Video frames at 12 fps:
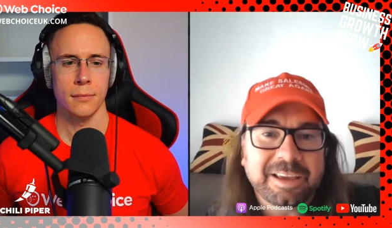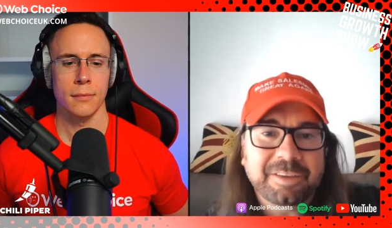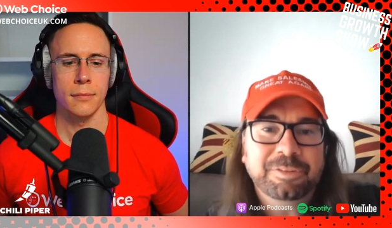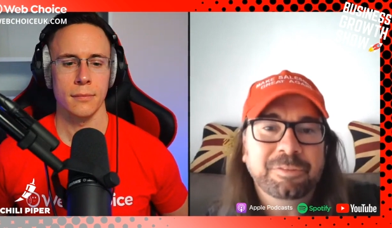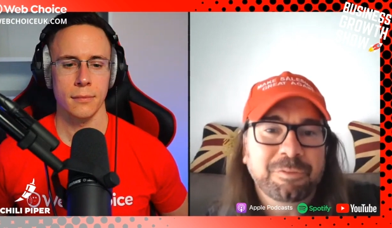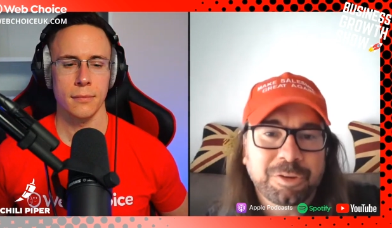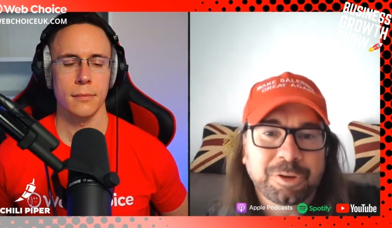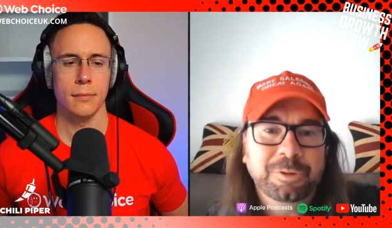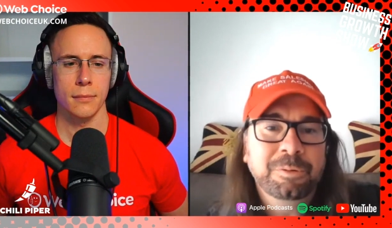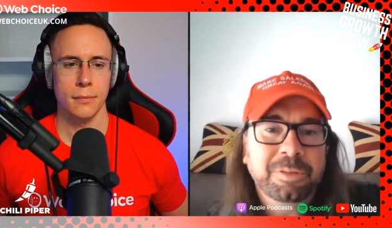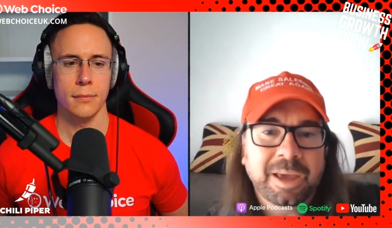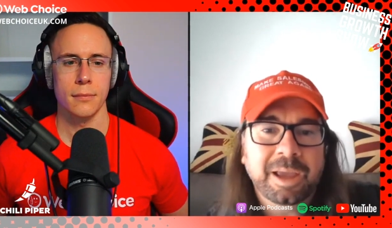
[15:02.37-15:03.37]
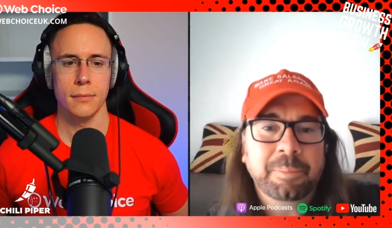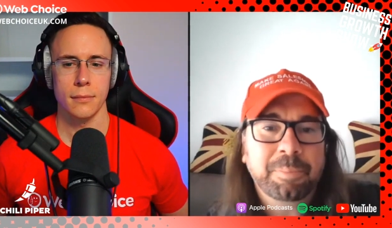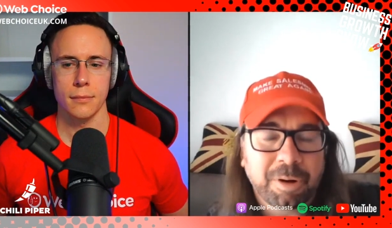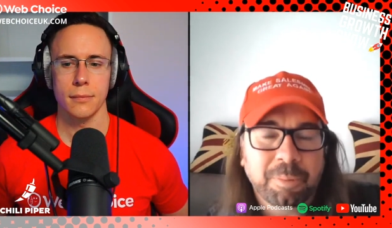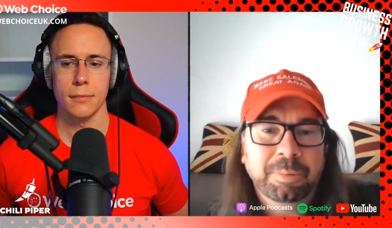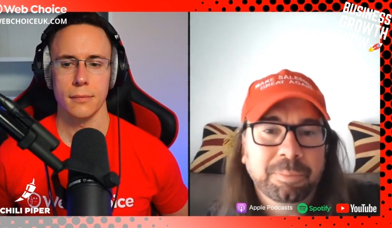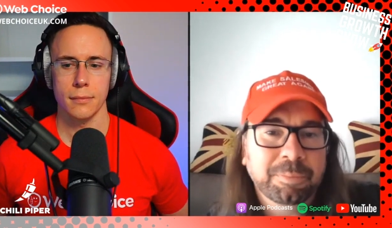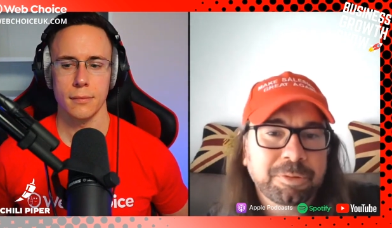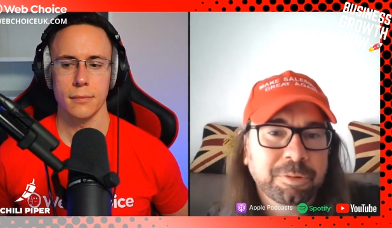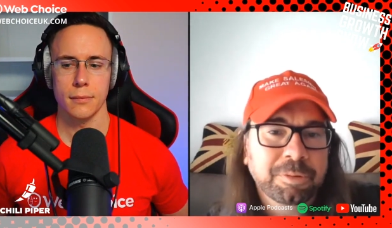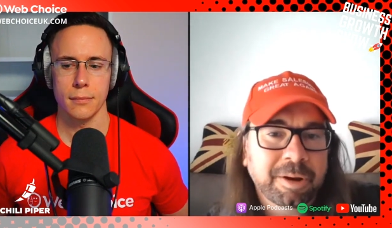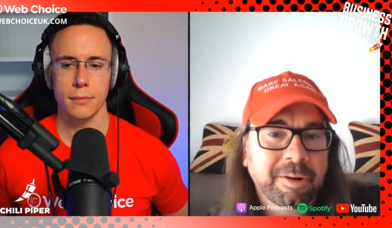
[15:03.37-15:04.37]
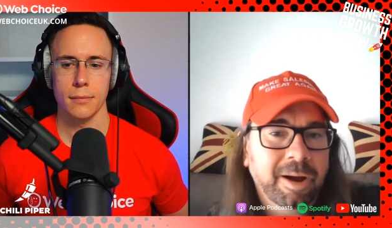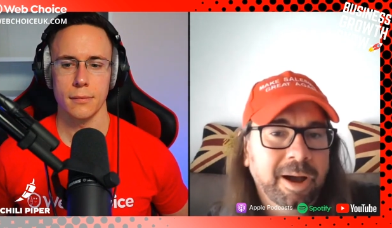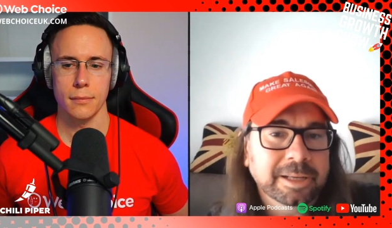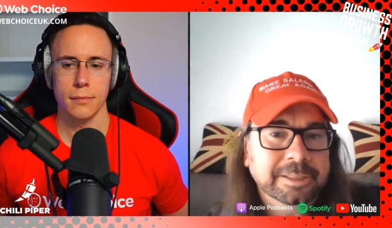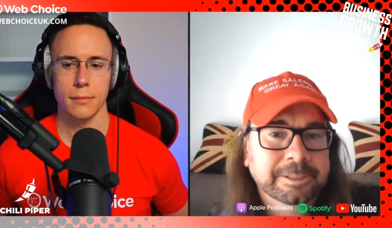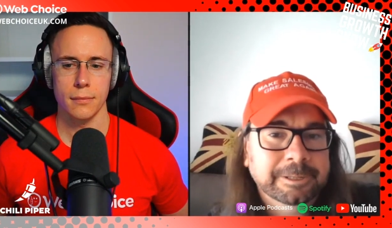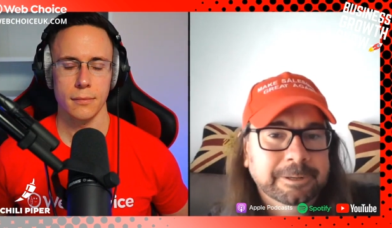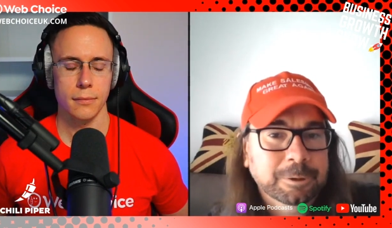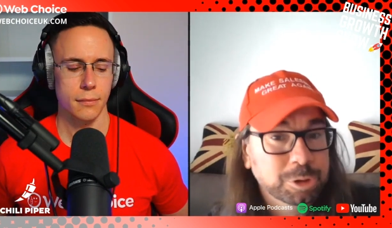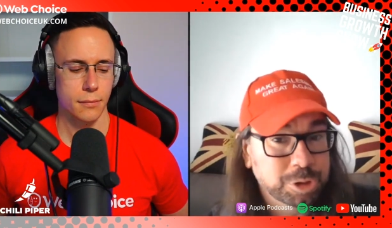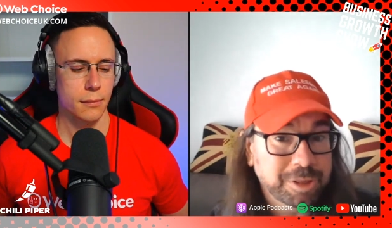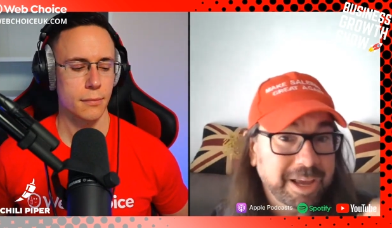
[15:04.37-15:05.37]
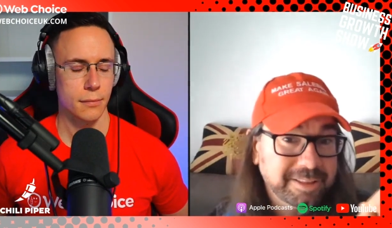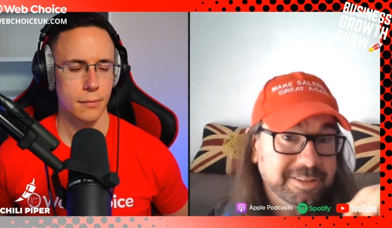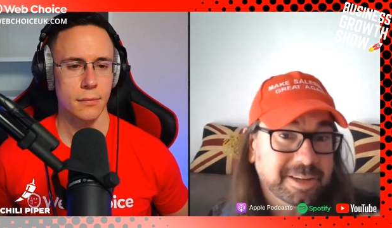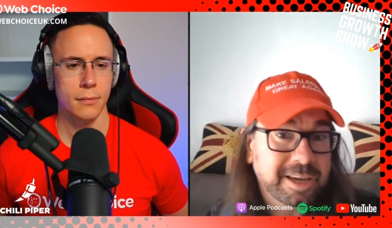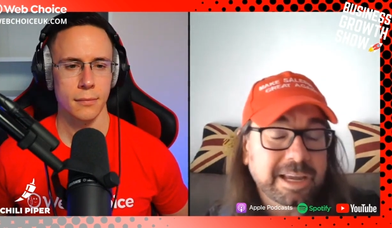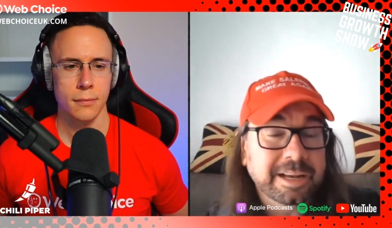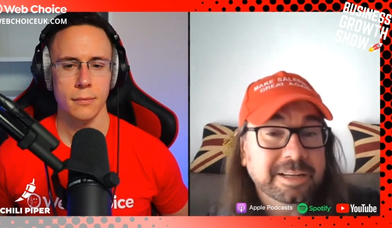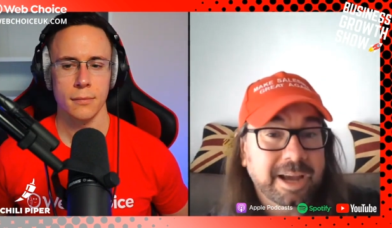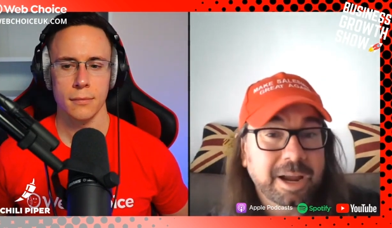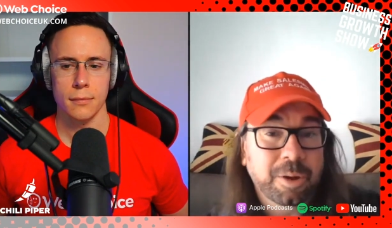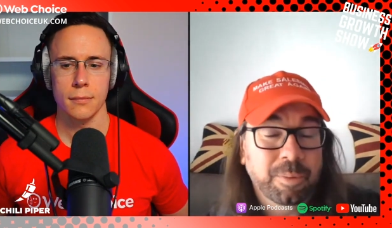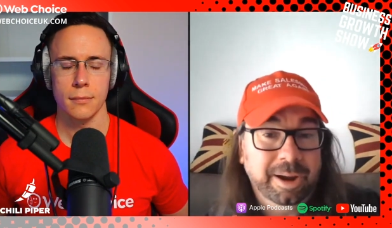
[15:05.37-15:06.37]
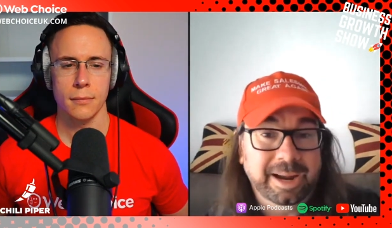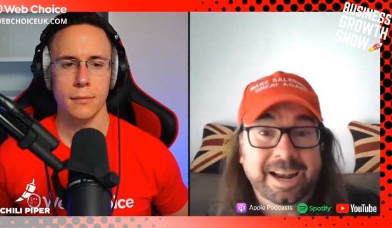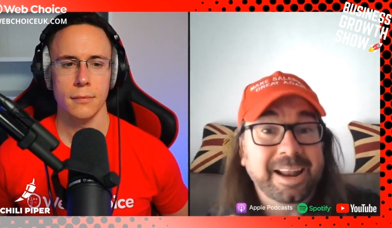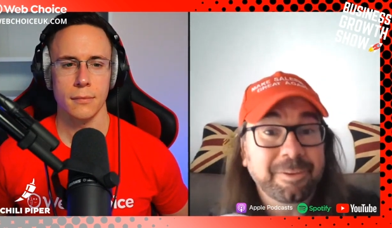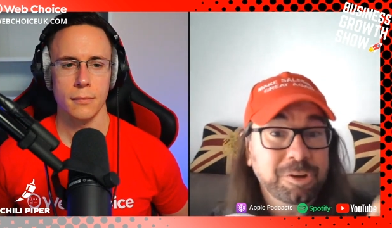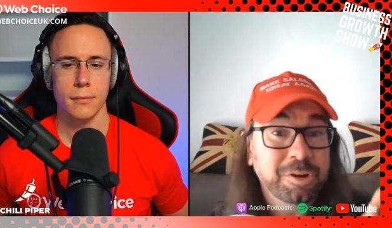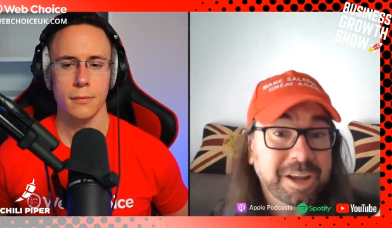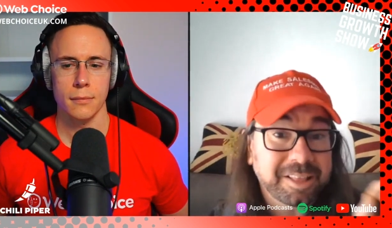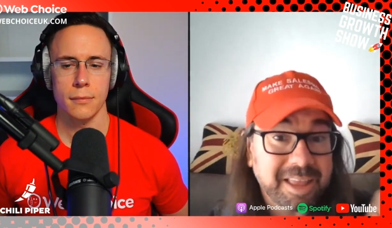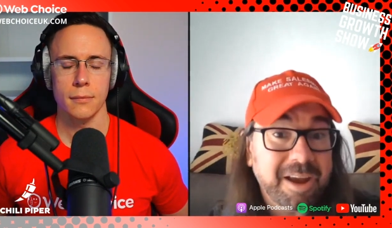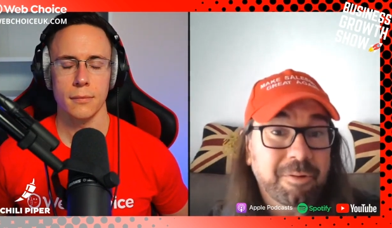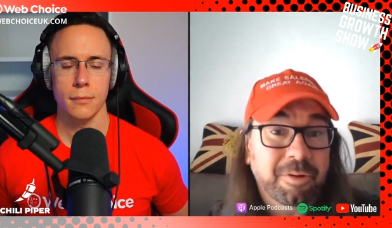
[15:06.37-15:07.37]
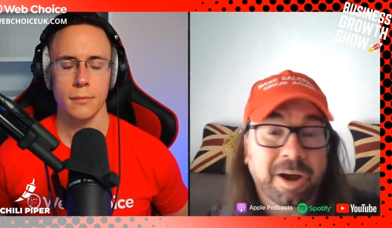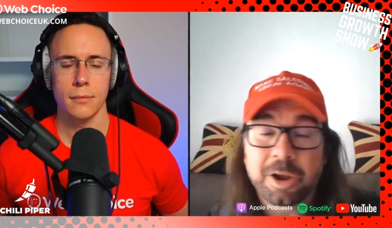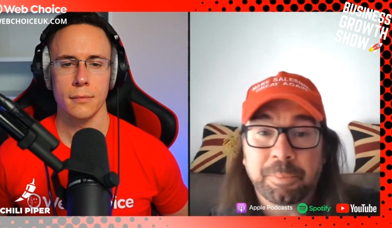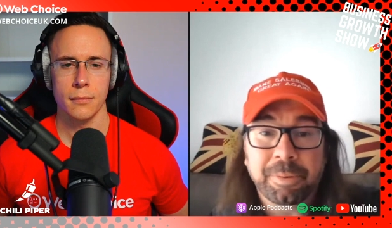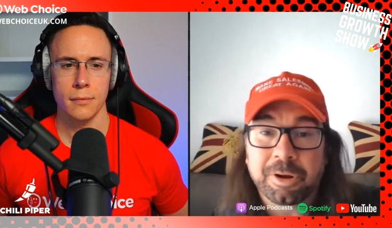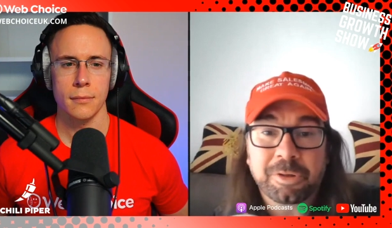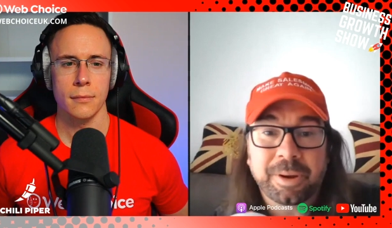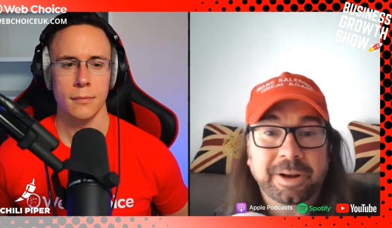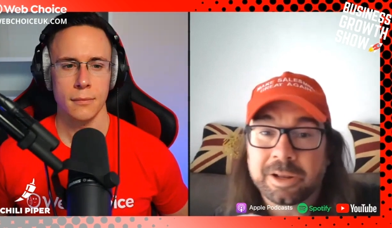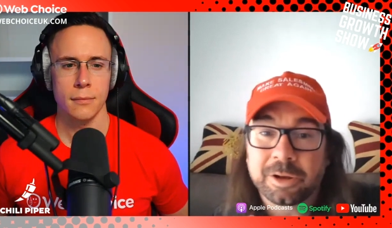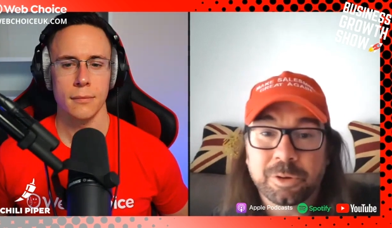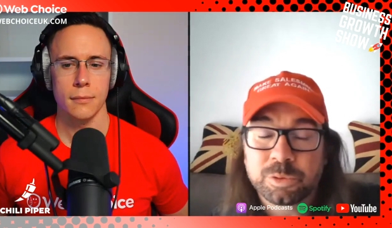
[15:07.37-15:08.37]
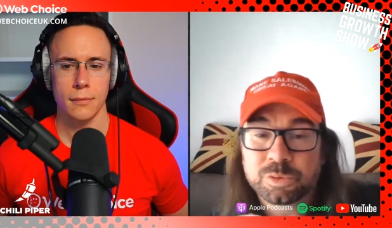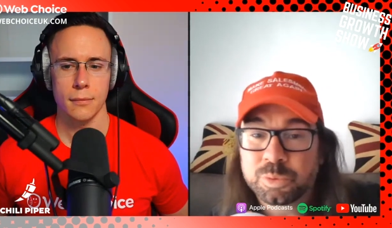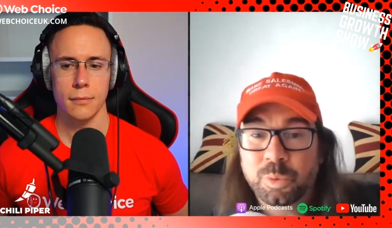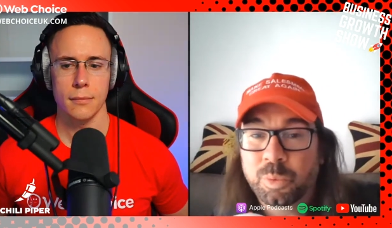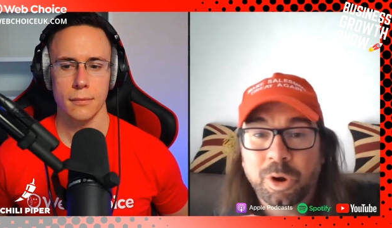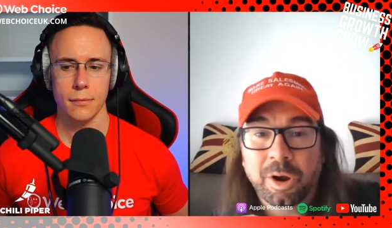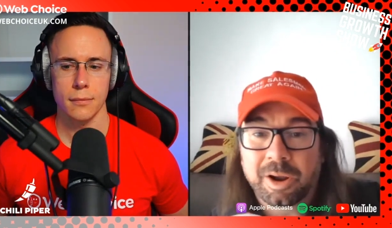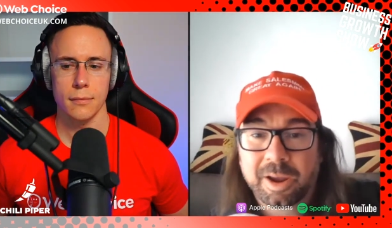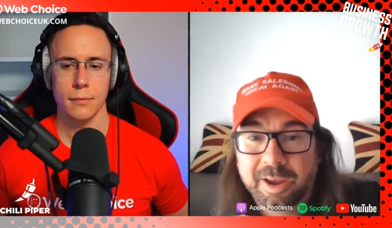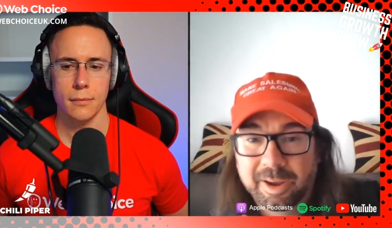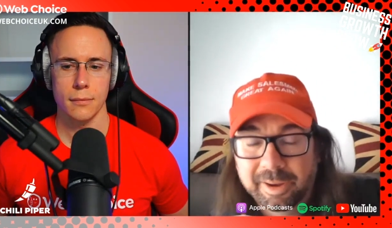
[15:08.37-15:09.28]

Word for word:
Speaker 1: even view their problem through their eyes? So that's a key takeaway. And if you get that right, your prospecting calls will work